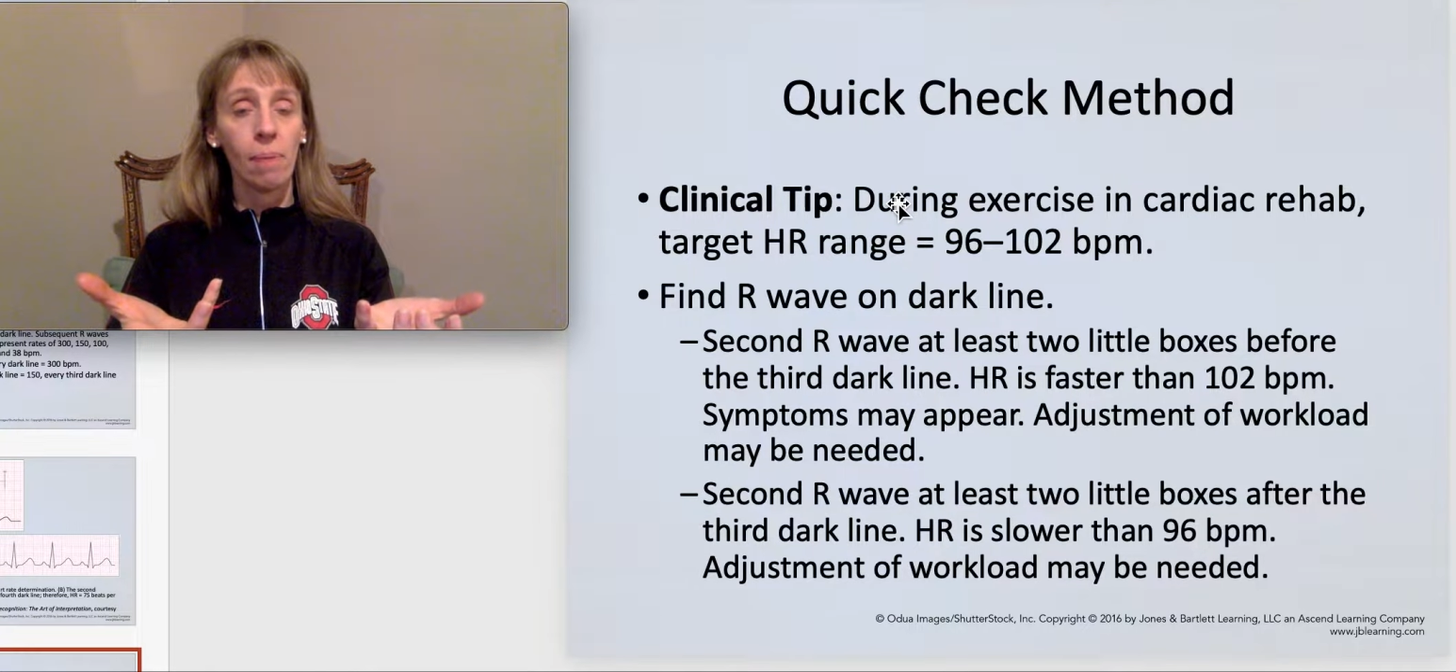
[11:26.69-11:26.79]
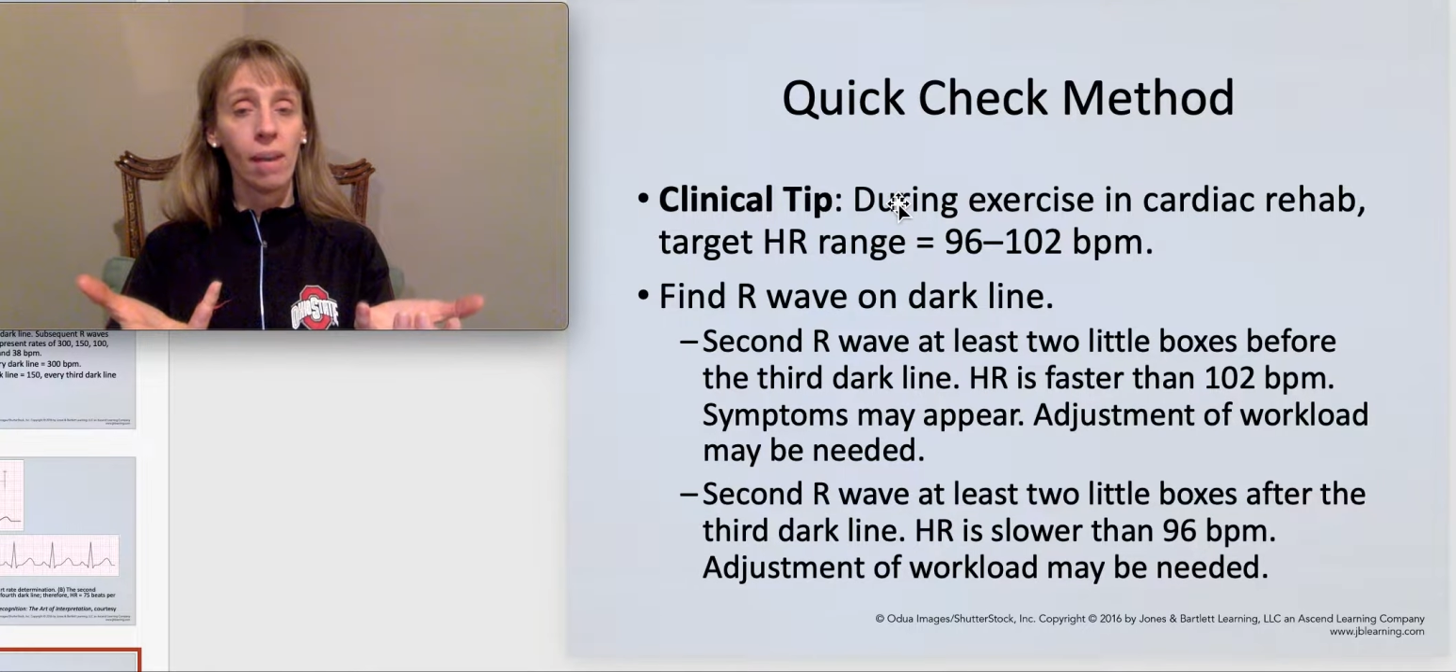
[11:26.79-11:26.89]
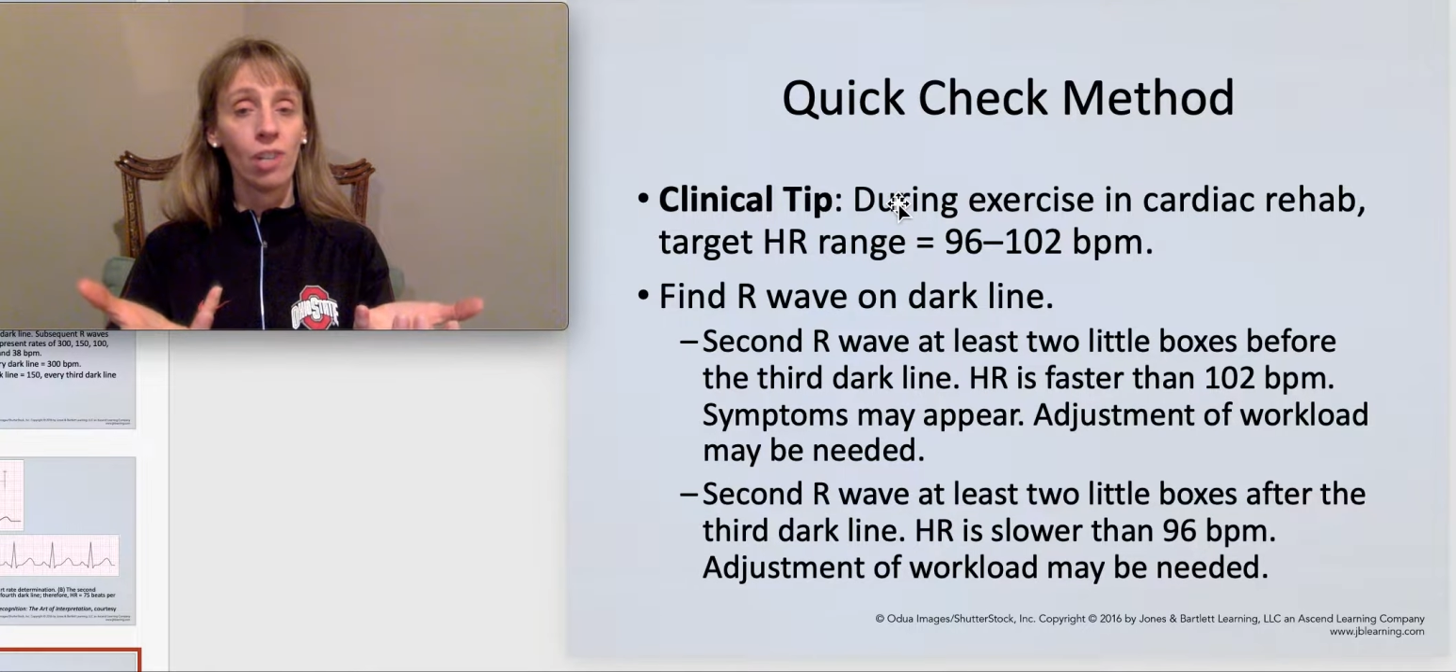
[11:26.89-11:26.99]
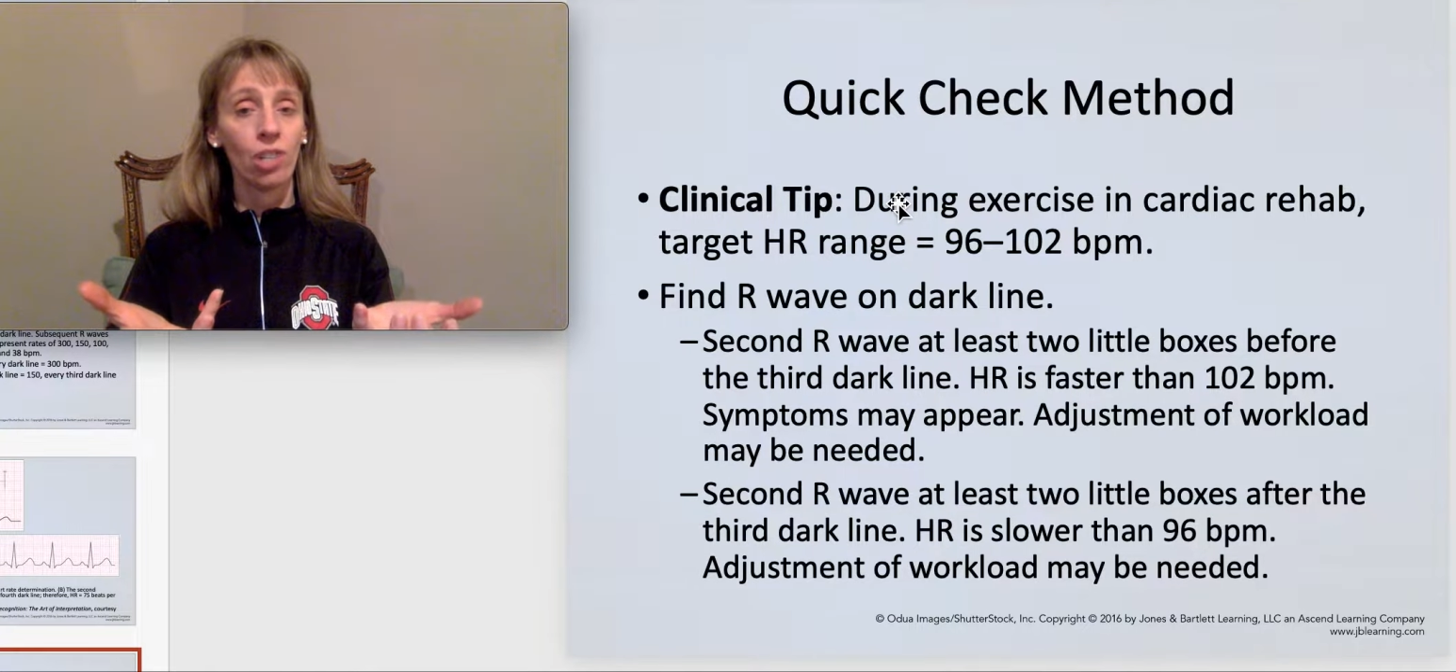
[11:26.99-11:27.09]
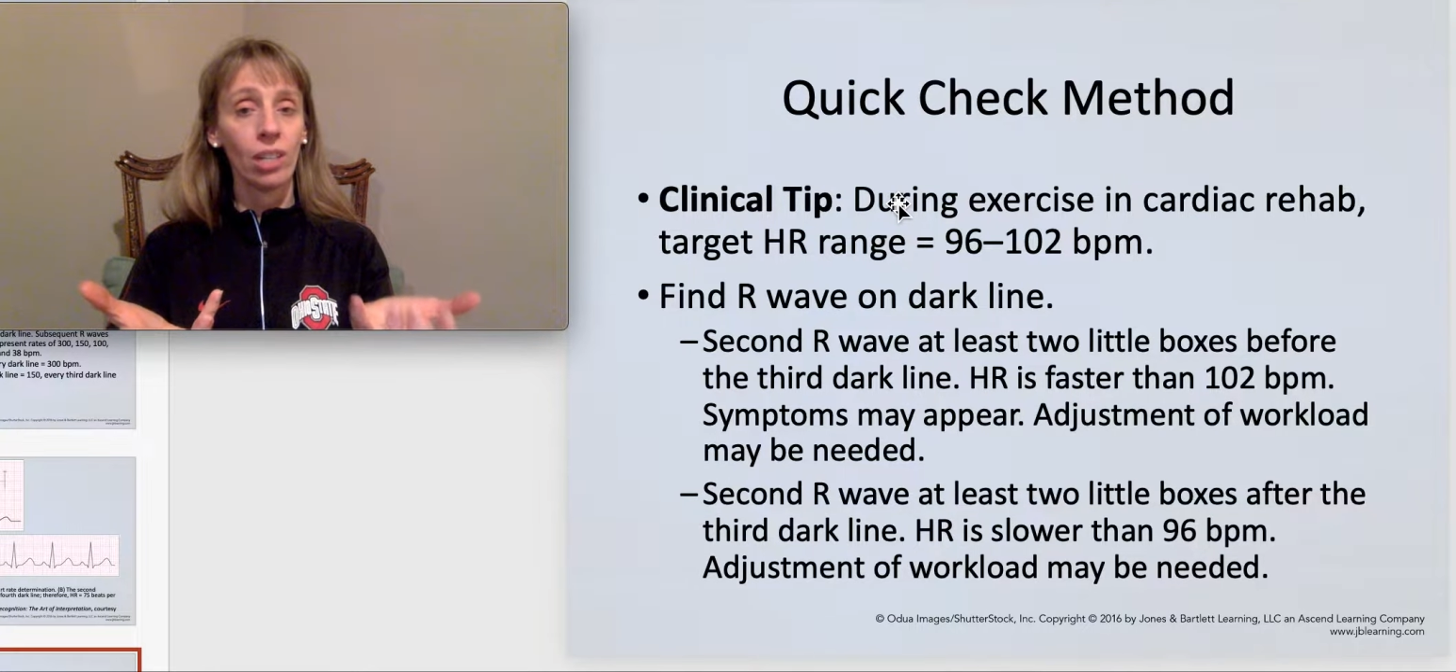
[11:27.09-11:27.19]

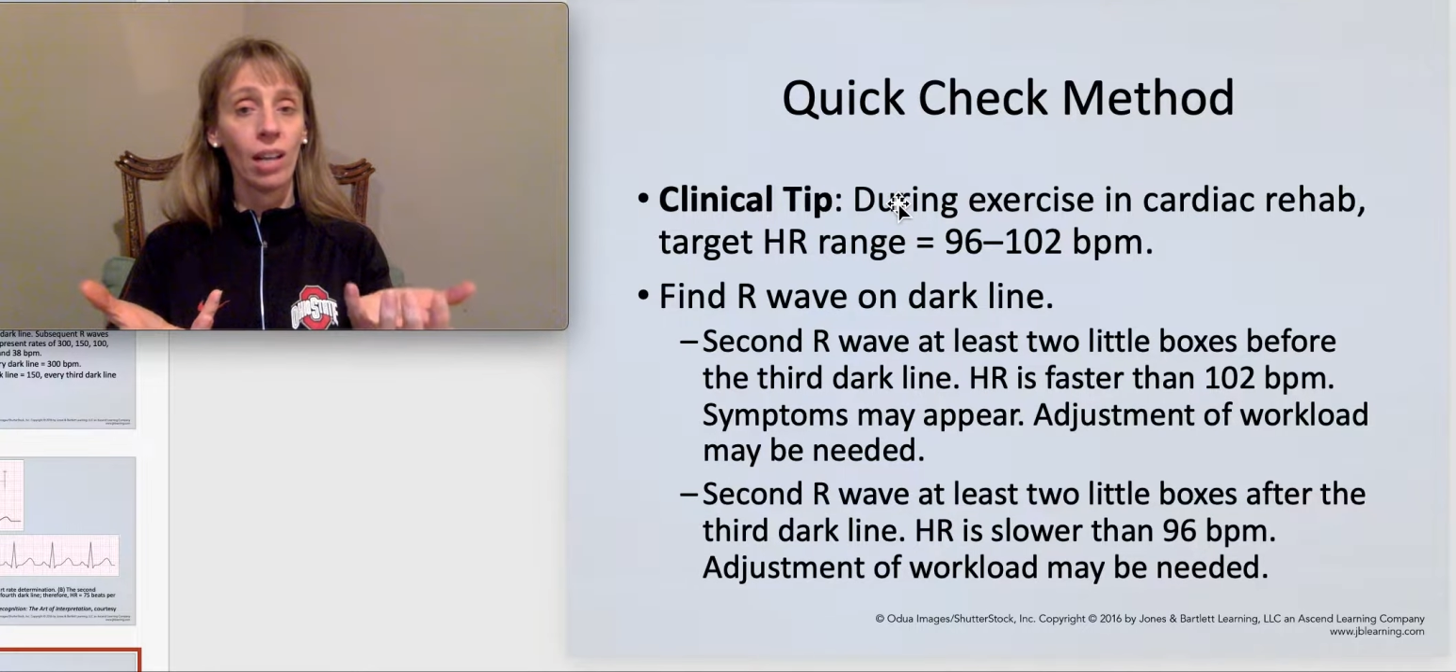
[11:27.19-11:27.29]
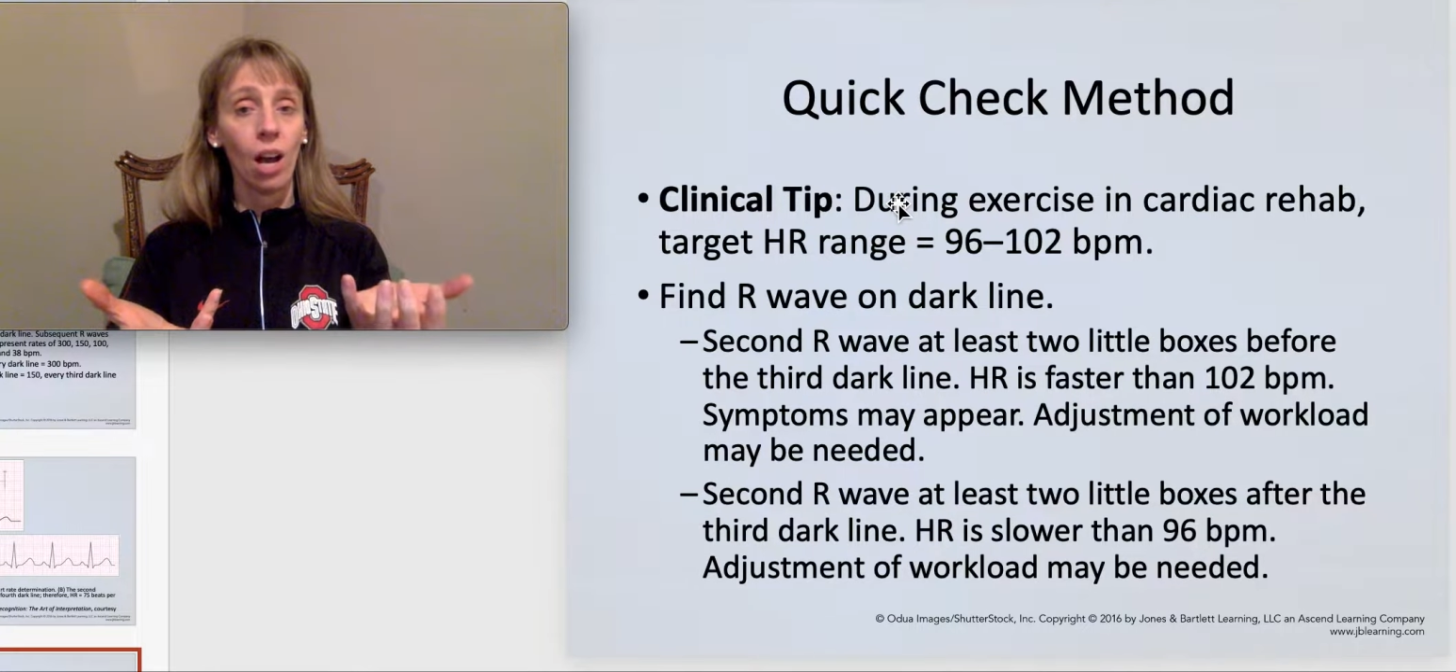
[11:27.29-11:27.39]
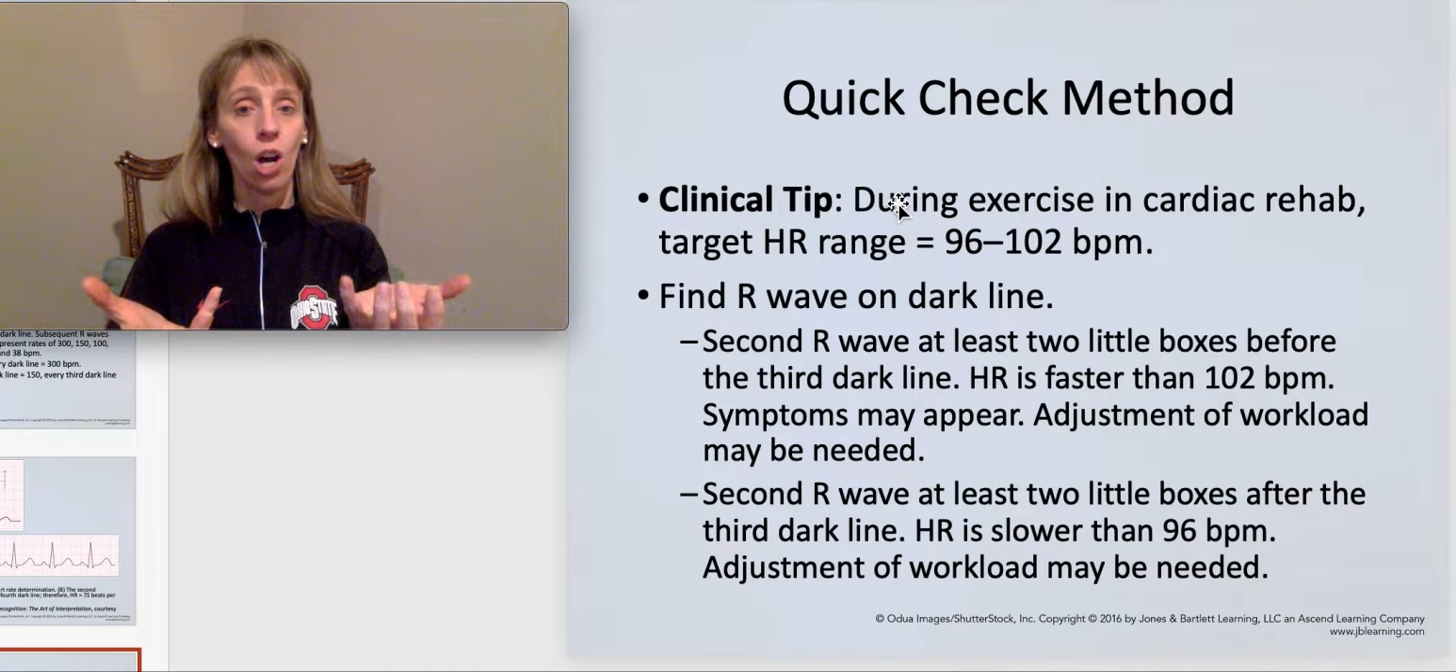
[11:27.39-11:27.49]
patient a